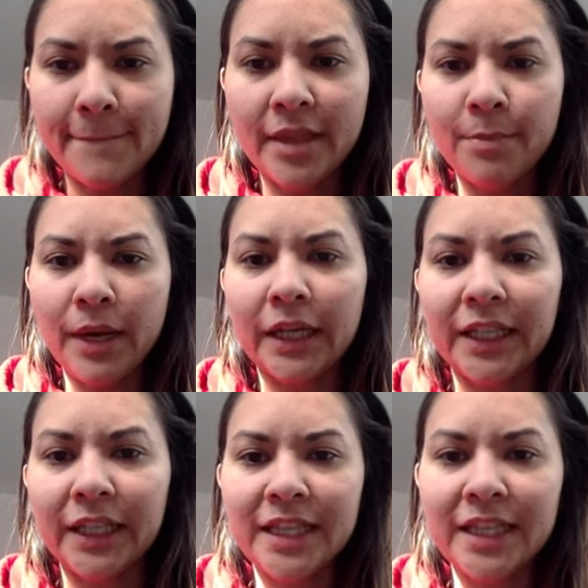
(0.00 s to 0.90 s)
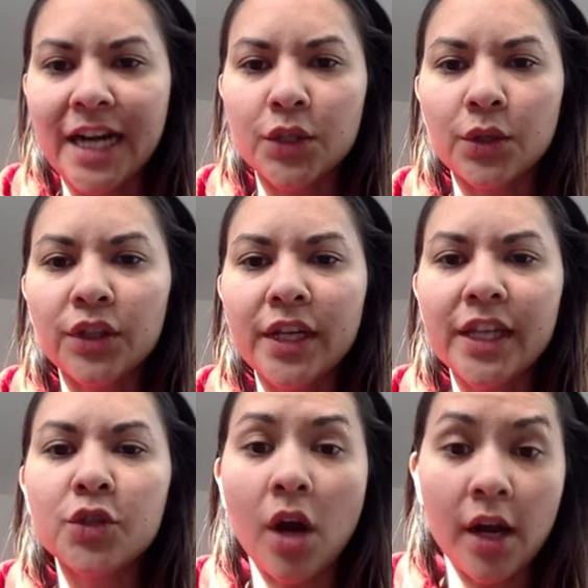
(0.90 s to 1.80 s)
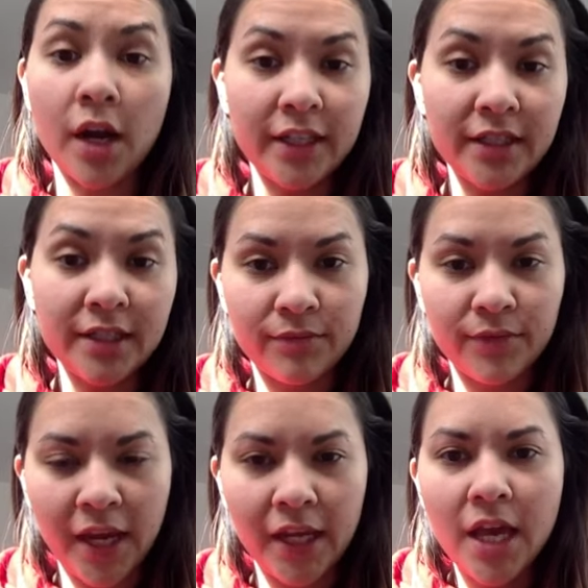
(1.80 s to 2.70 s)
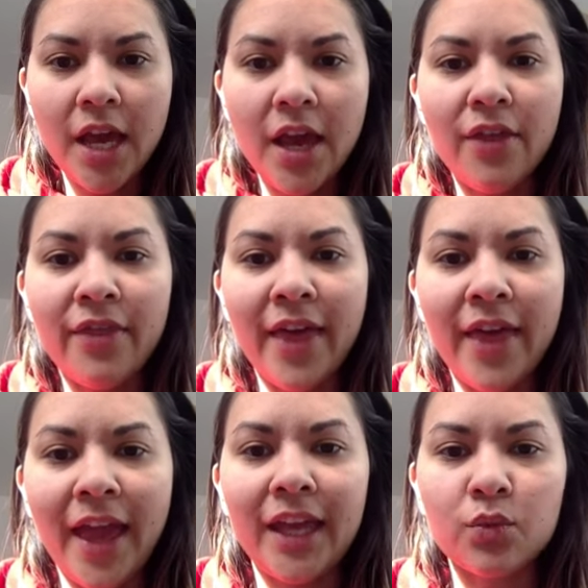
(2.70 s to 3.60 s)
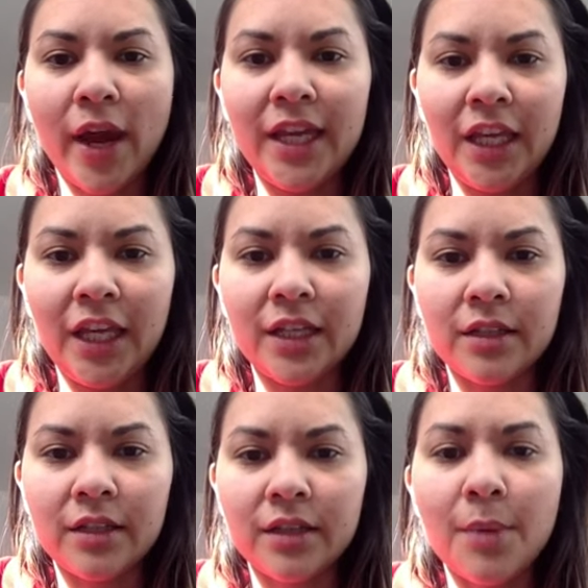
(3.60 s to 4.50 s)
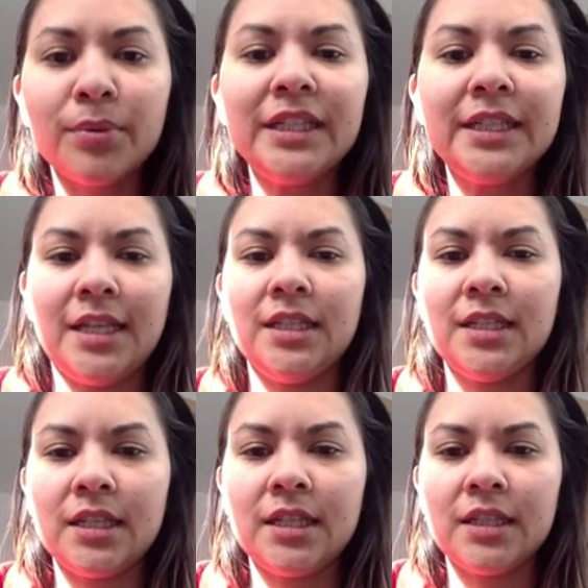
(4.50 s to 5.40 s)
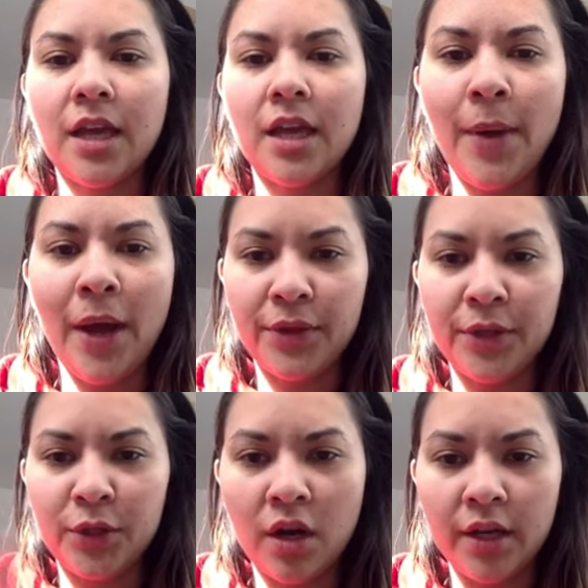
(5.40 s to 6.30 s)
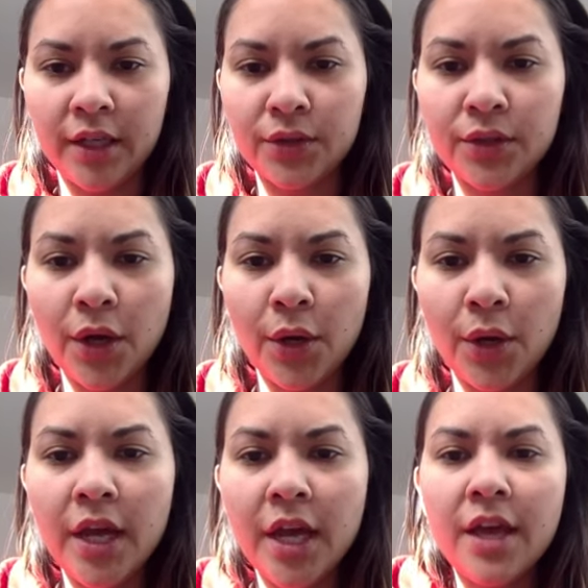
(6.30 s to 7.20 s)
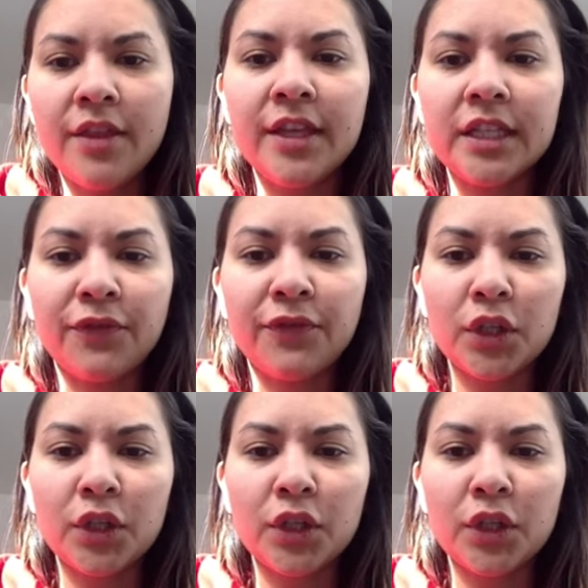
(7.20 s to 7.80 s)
parte tres. So look at the drawings, right? Then write complete sentences about the drawing. So this first